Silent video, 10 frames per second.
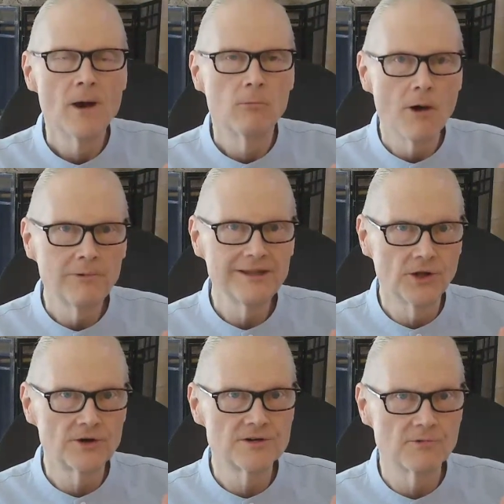What we
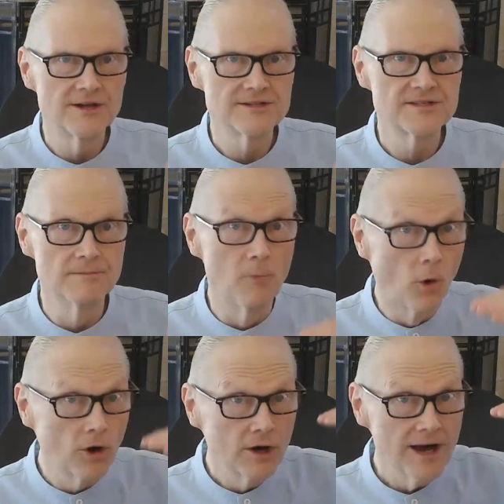learned was the
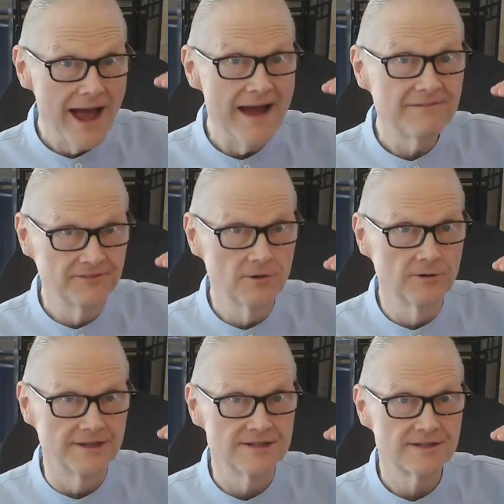more
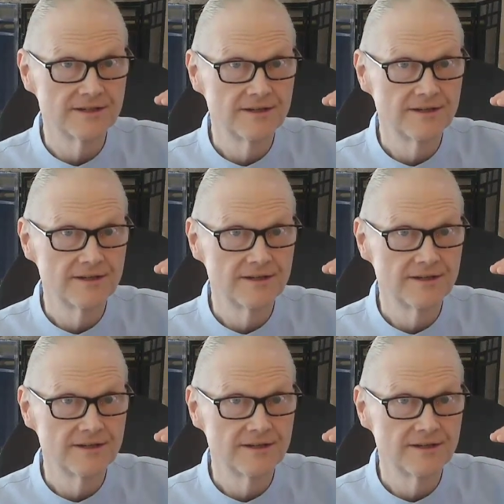affluent